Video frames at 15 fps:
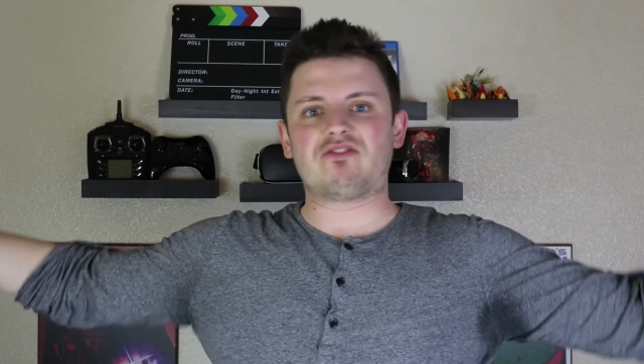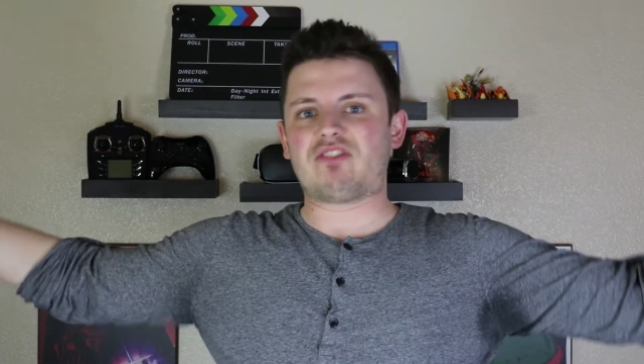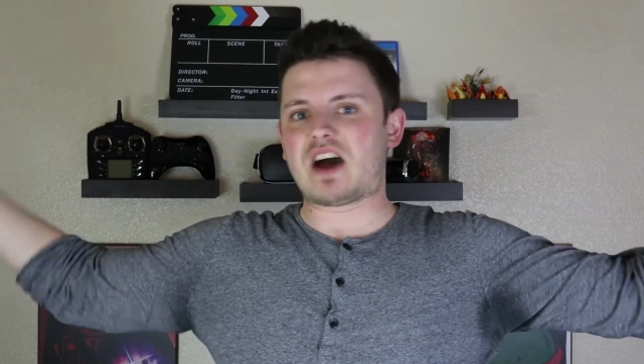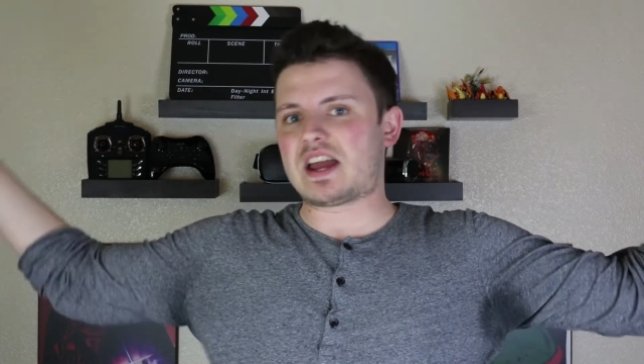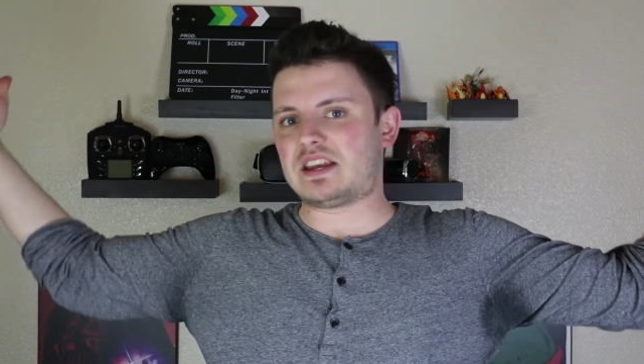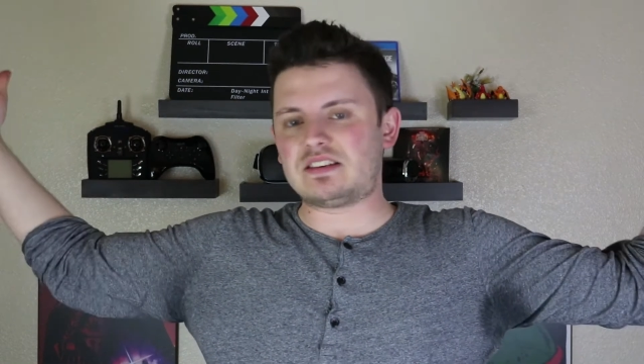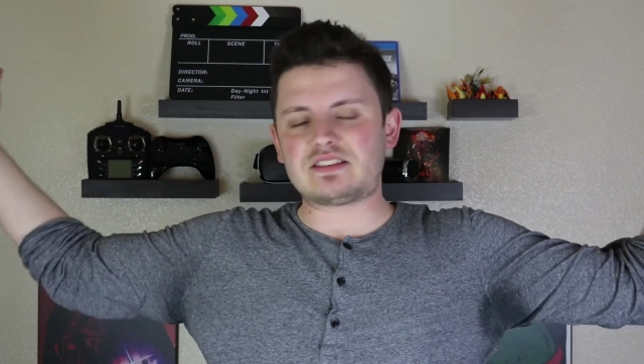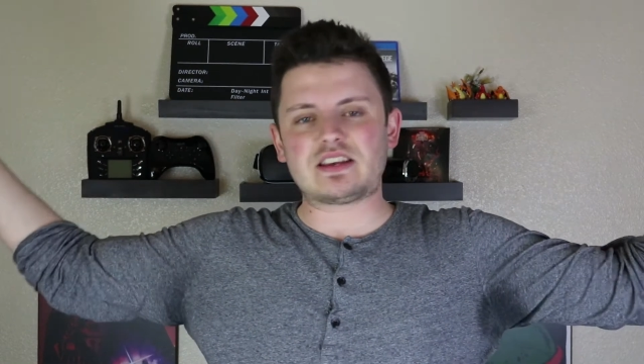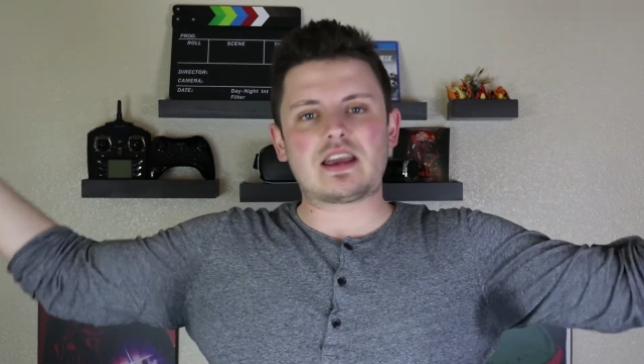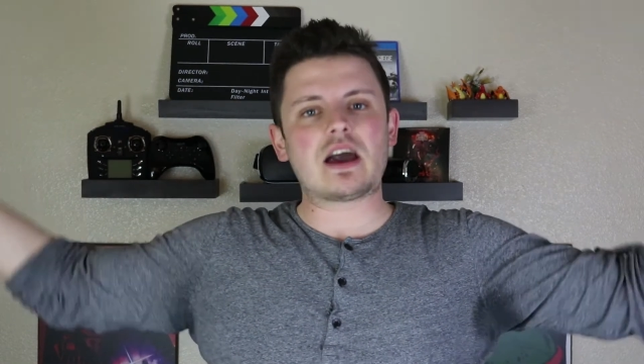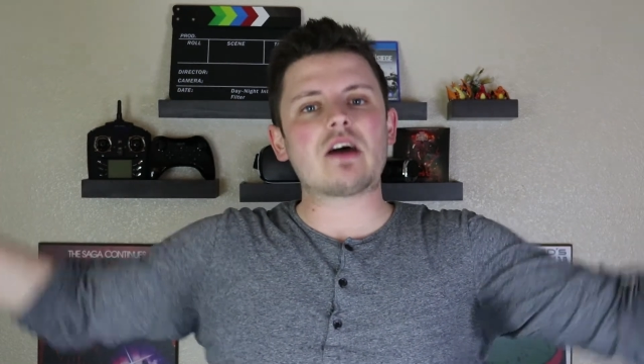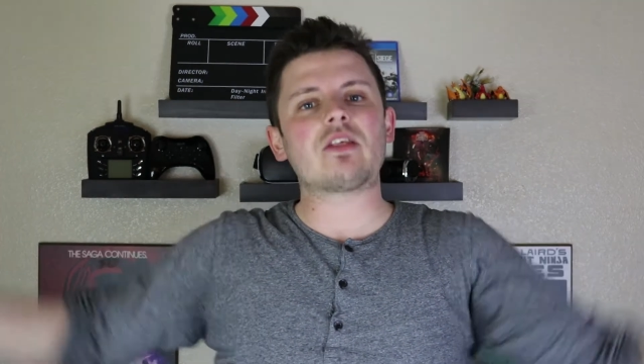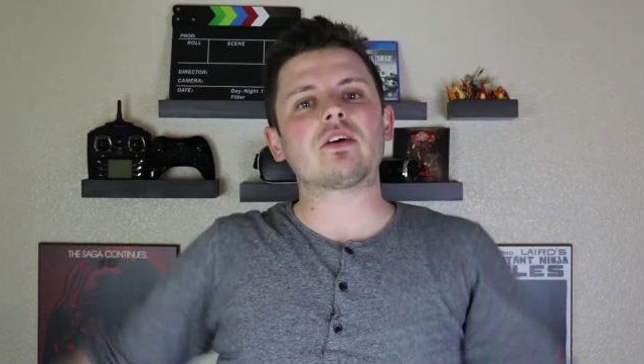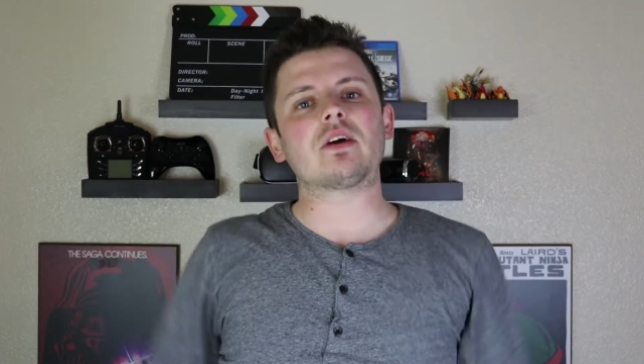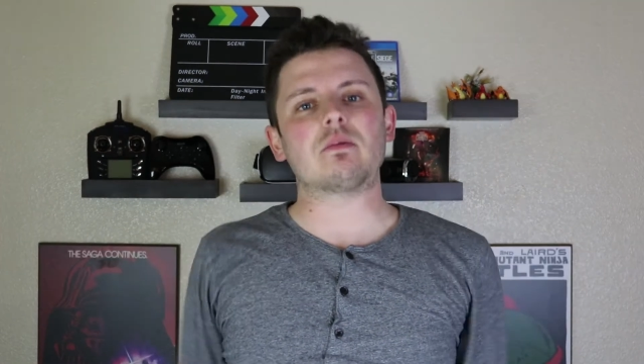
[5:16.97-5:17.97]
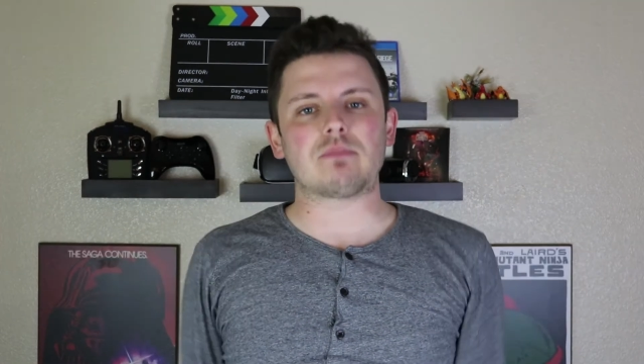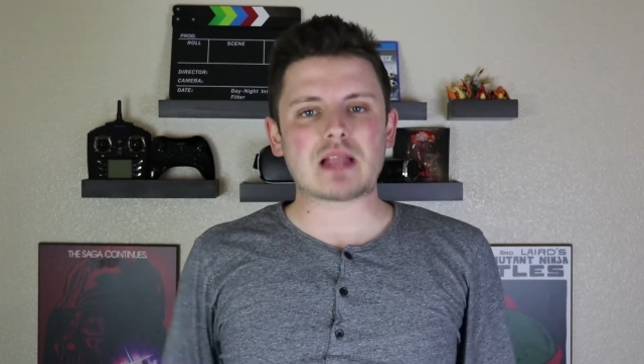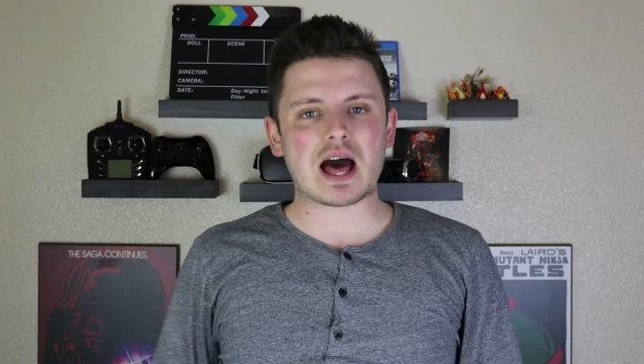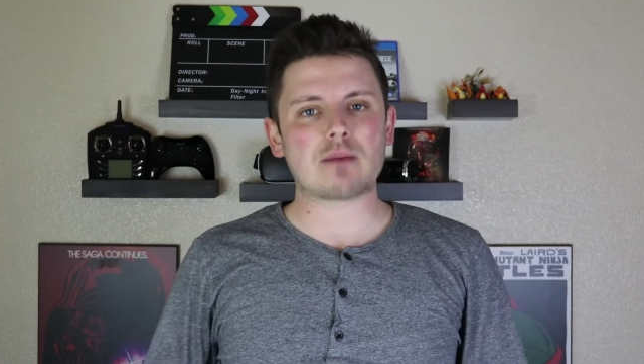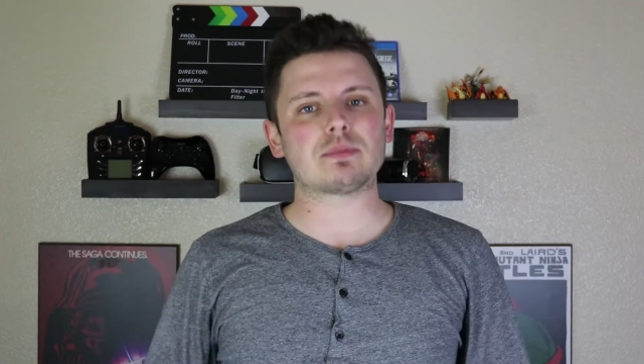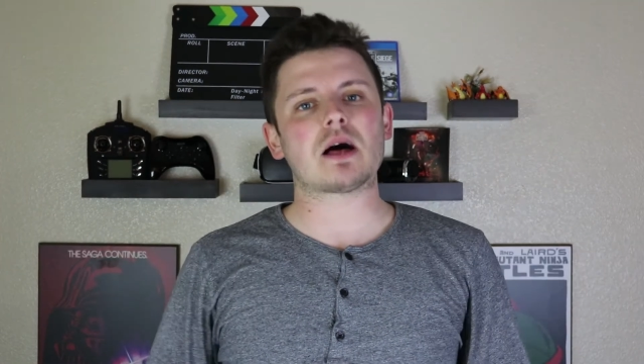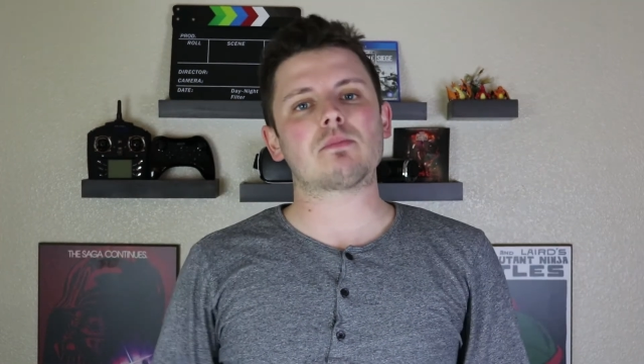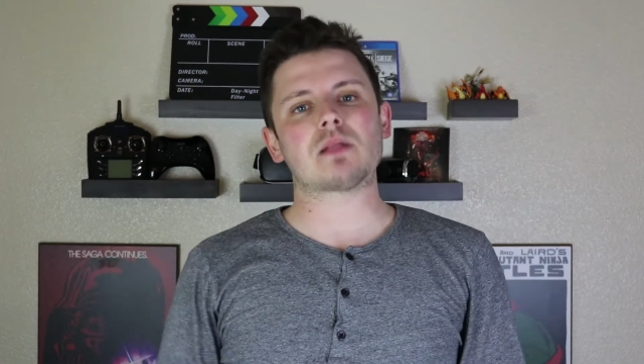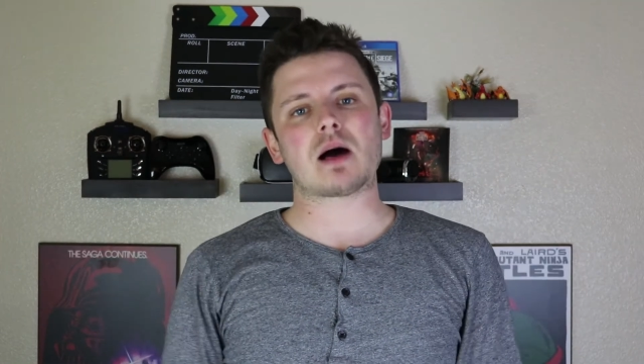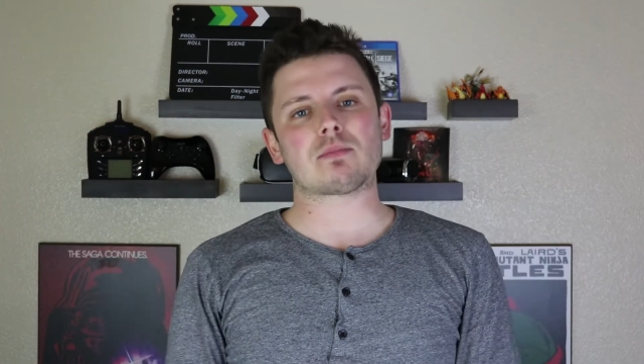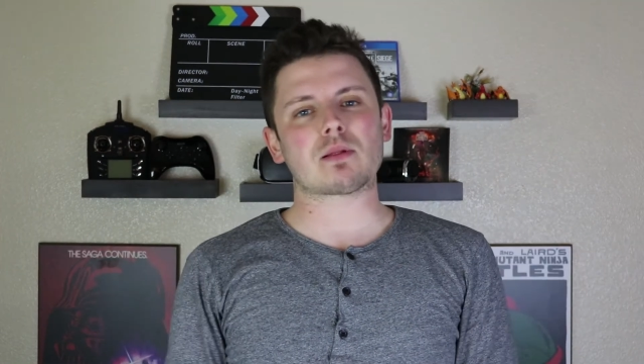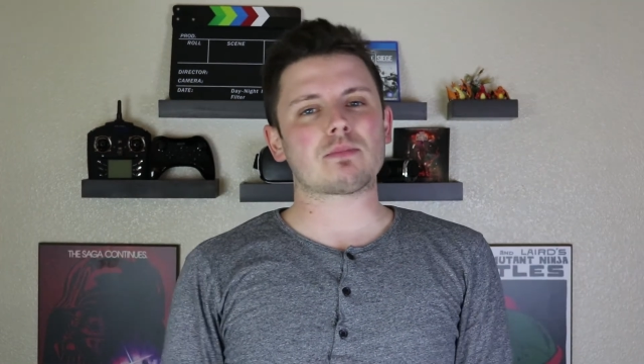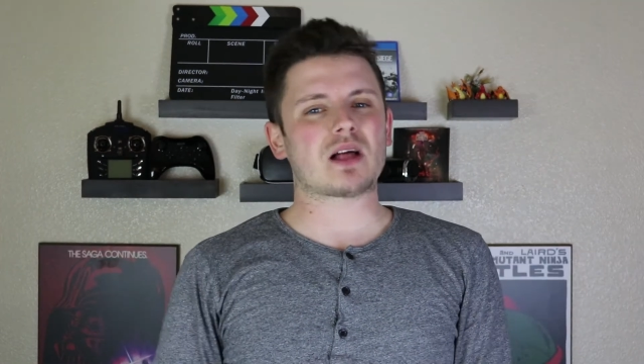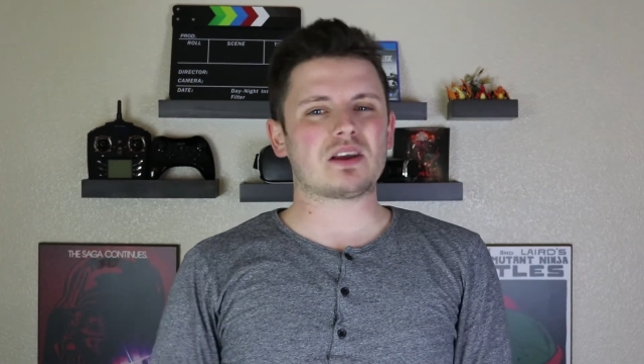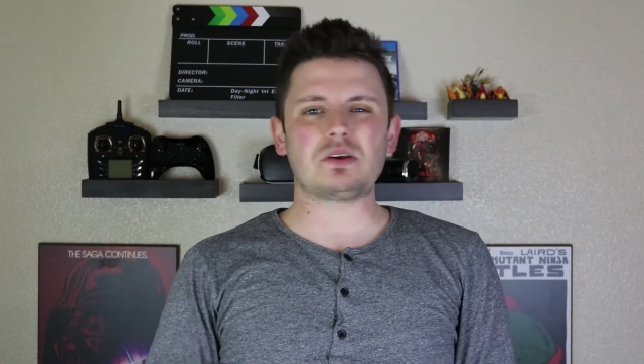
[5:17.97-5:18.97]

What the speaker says: fighting together and blah, blah, blah, blah, blah.